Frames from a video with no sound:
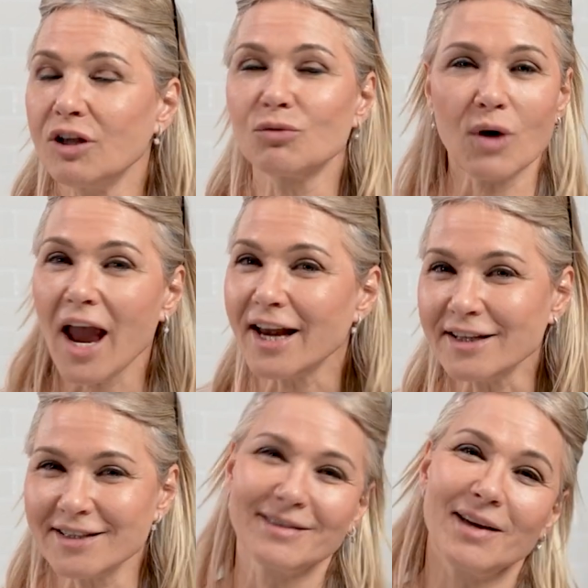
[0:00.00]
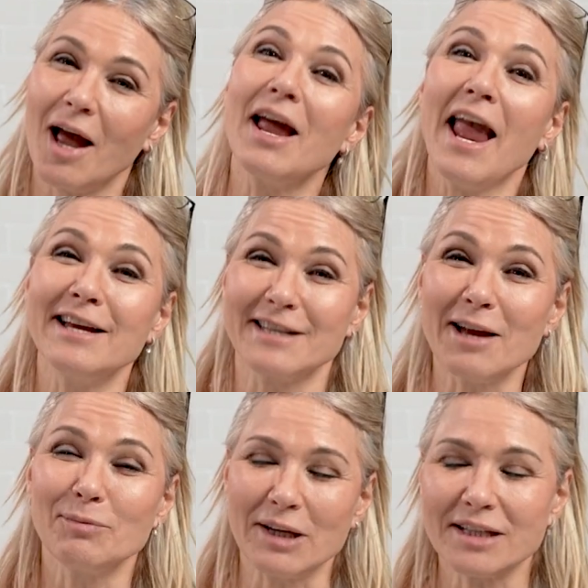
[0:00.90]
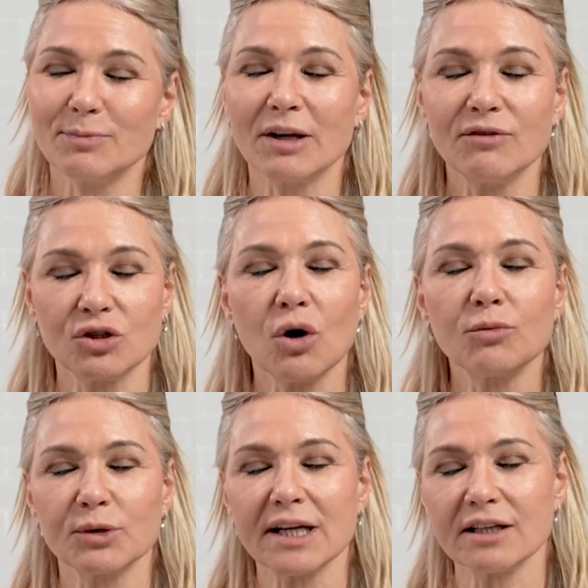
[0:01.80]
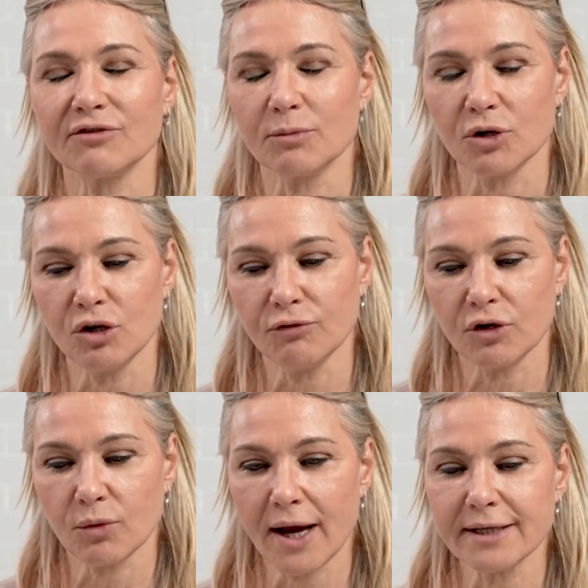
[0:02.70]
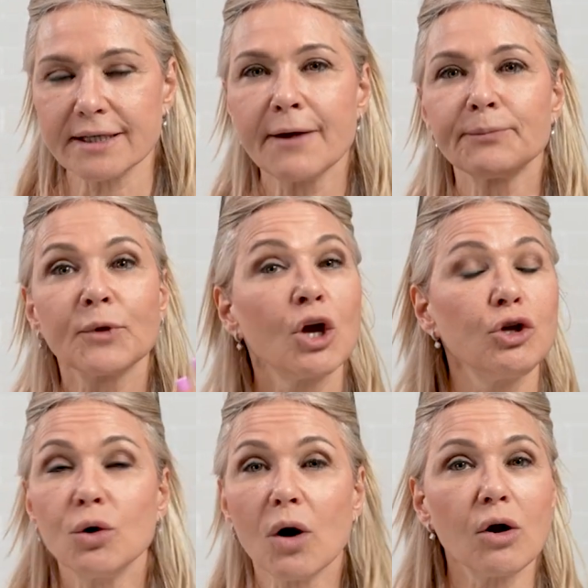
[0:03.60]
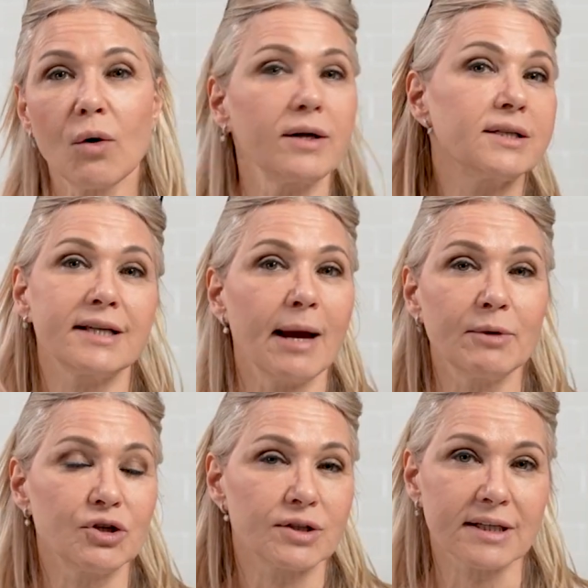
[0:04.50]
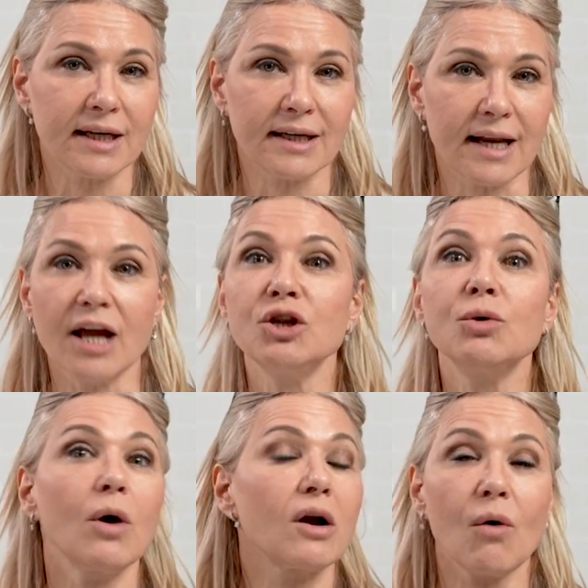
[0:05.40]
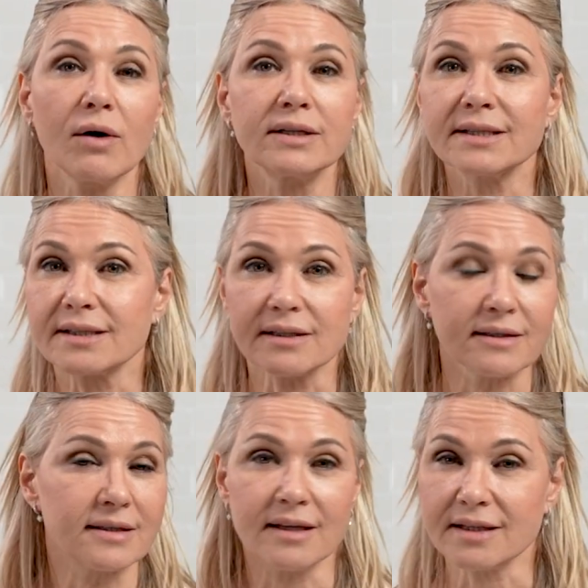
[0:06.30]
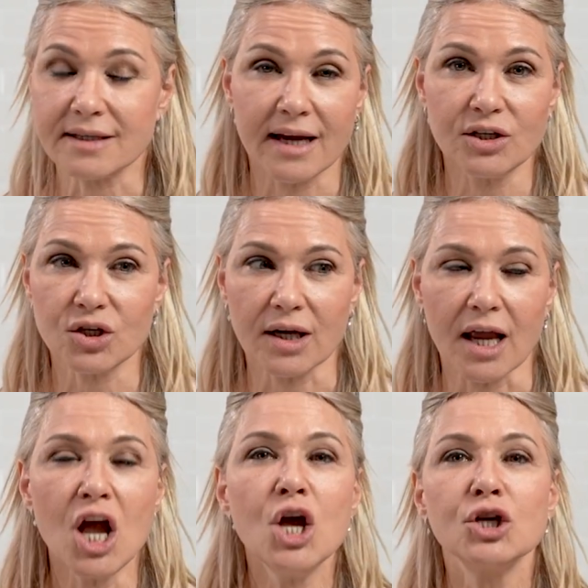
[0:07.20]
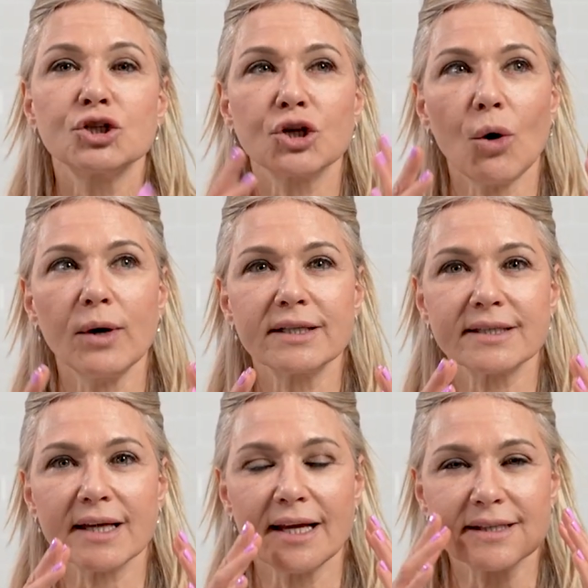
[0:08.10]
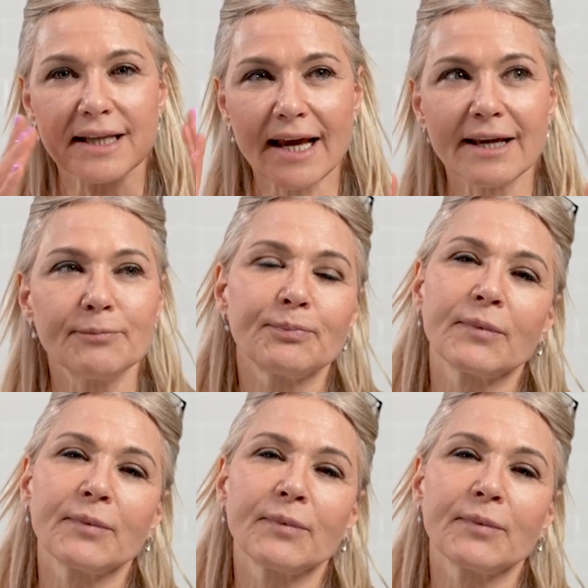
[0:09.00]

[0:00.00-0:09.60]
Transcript: rays, A's and B's, but if you don't protect it from the UV rays, you are going to damage your skin and you are going to still see this aging. So it's like,